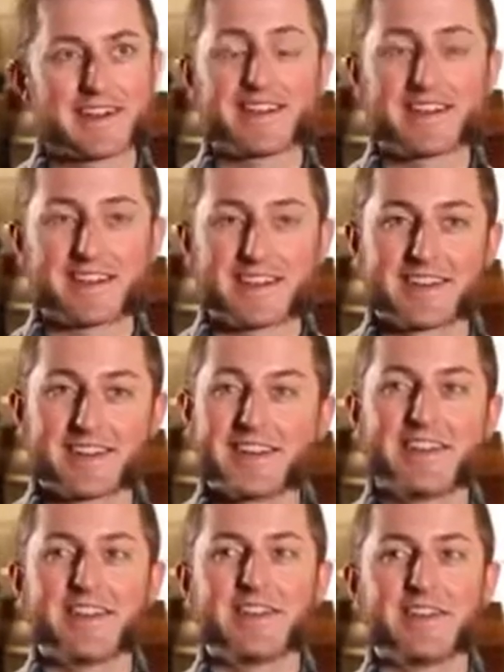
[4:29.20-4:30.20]
Like,
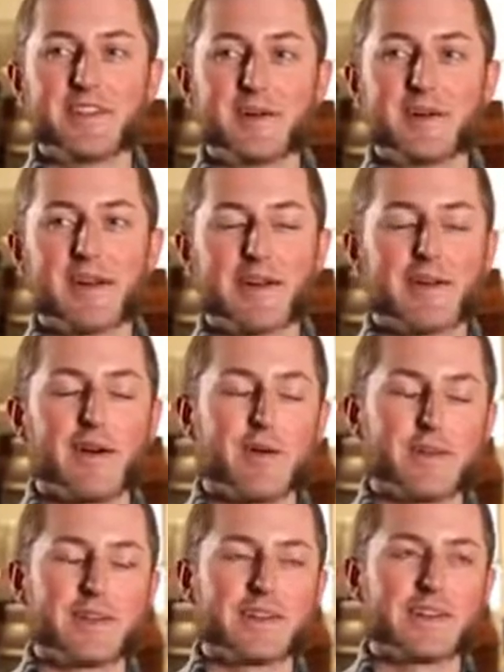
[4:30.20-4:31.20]
lower alcohol
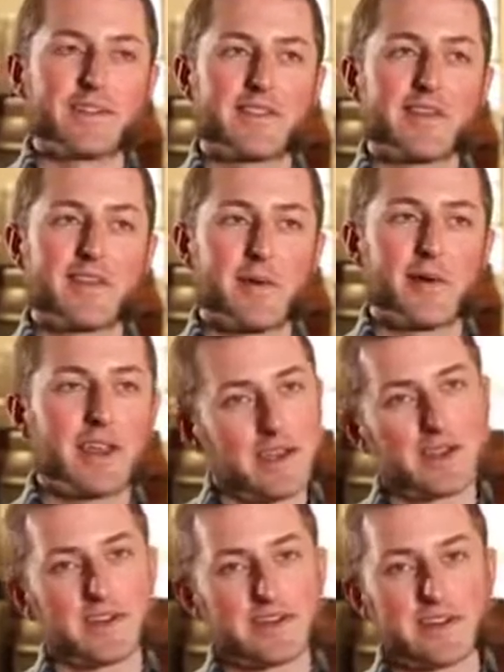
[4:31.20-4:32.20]
beer is the only way you
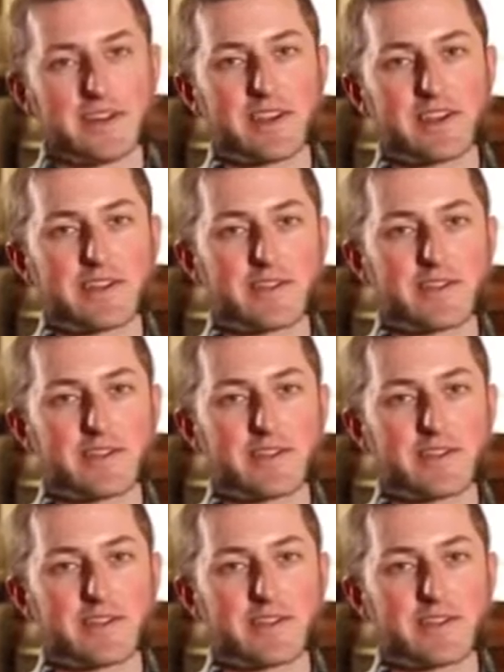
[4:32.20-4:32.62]
can really